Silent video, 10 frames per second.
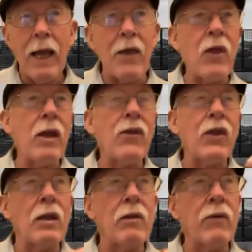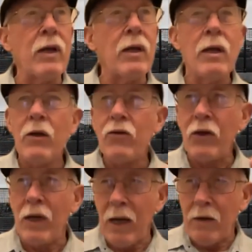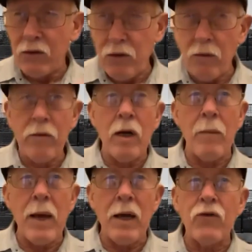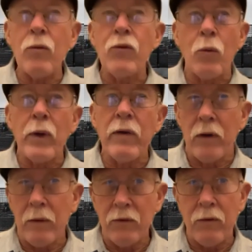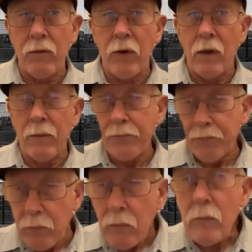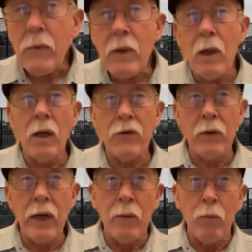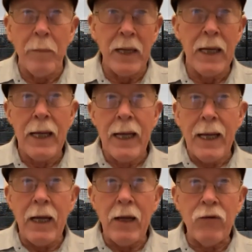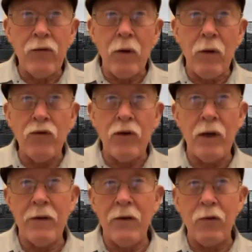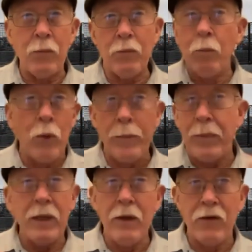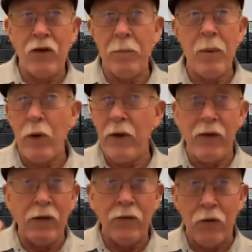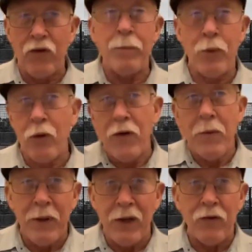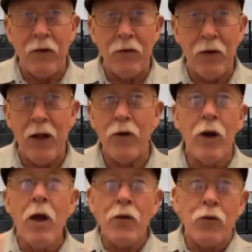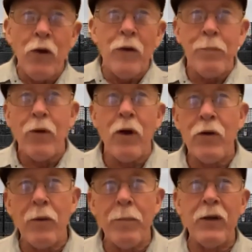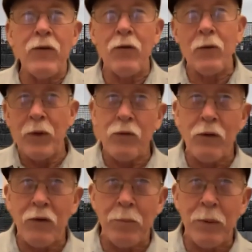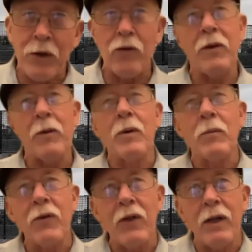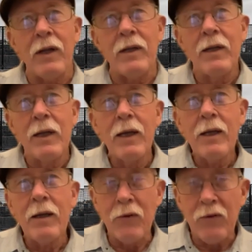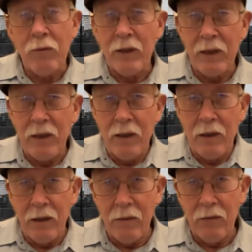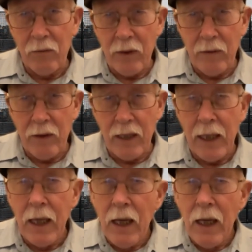And then at the end of it, she had her children come out, and she was a weaver. She was a, a woman, and so she had this wheel that she had been weaving. And so she put on the pieces and then her daughter put on her pieces and we took this picture that went with it. And it was really, it was really great.